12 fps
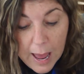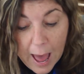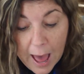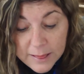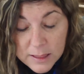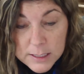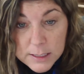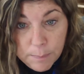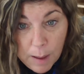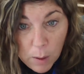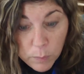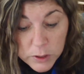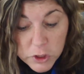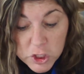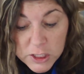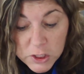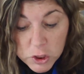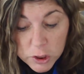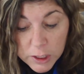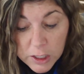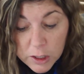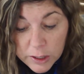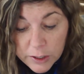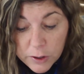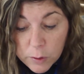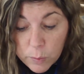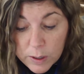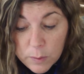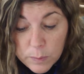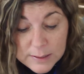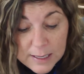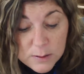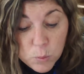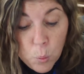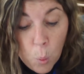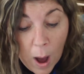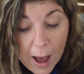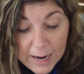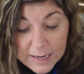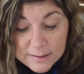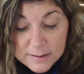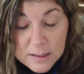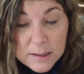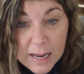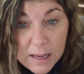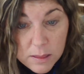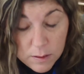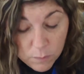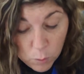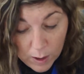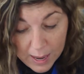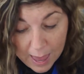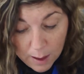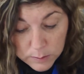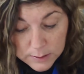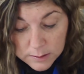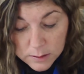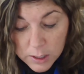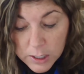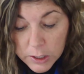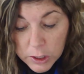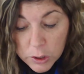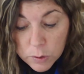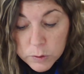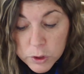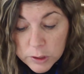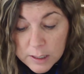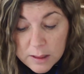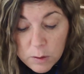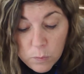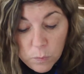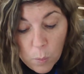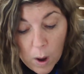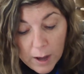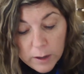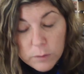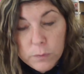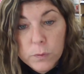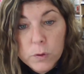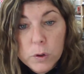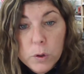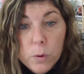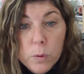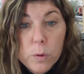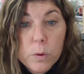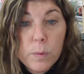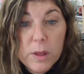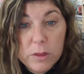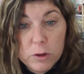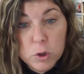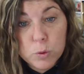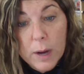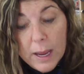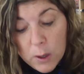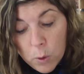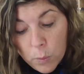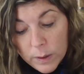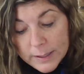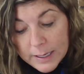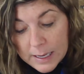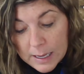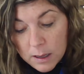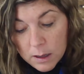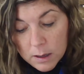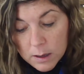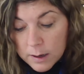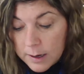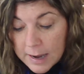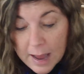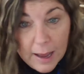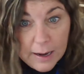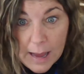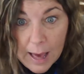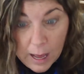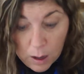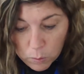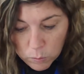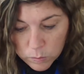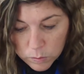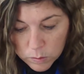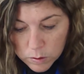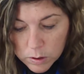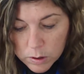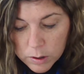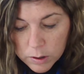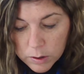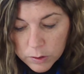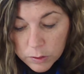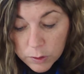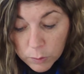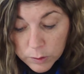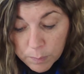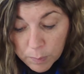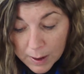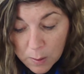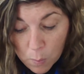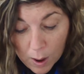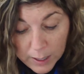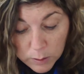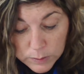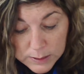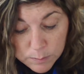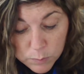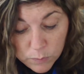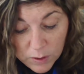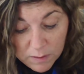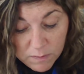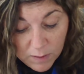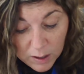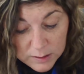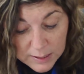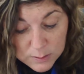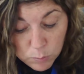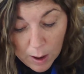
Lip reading: At the spot where she stood, Glitter Creek was as wide as the length of Gray House. Usually the water flowed with tranquility. Not now. Though the bright water was moving far less